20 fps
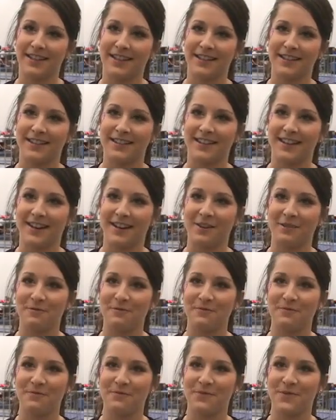and
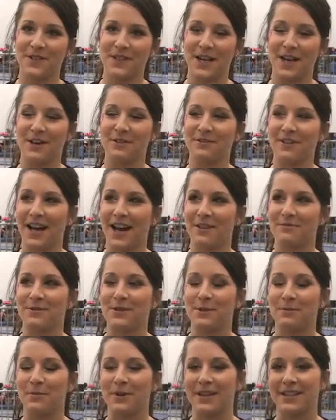so I'm
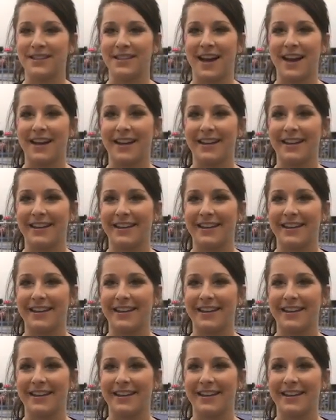super excited.